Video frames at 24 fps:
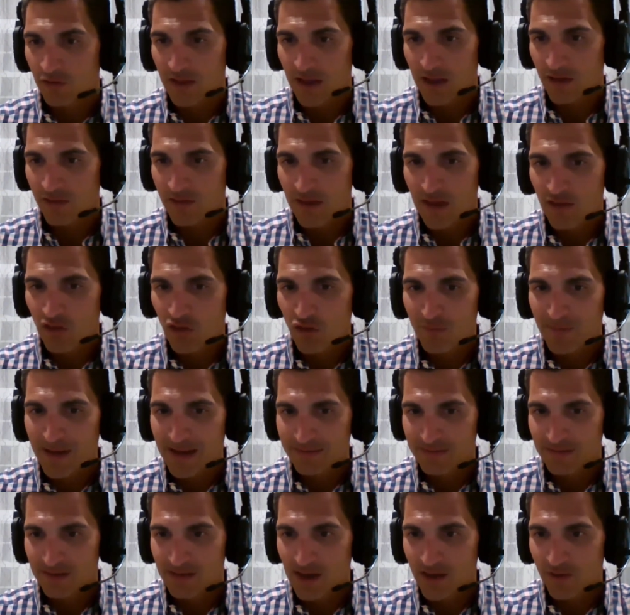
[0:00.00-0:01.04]
diastasis
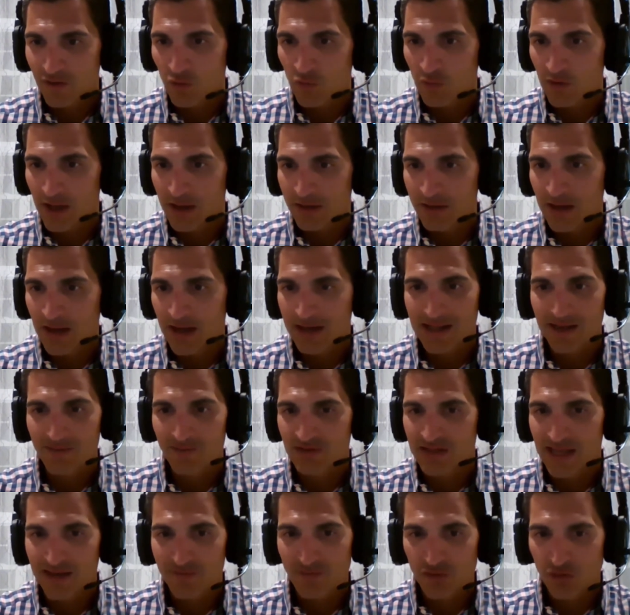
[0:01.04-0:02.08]
back together and not
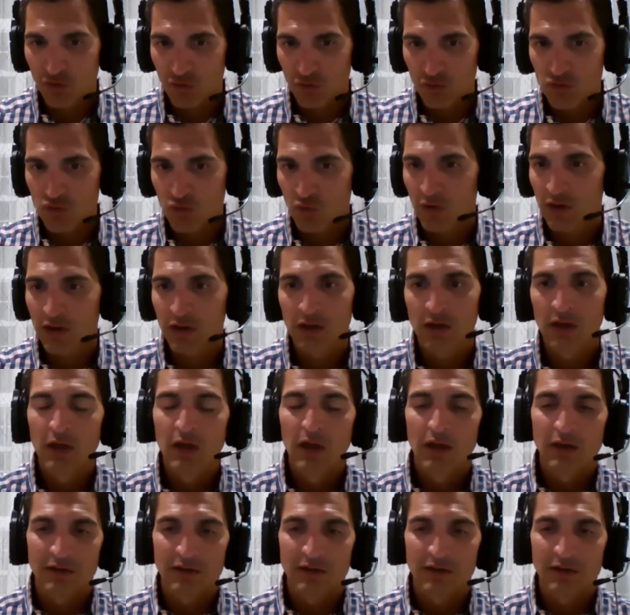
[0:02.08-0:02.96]
having to have a surgery,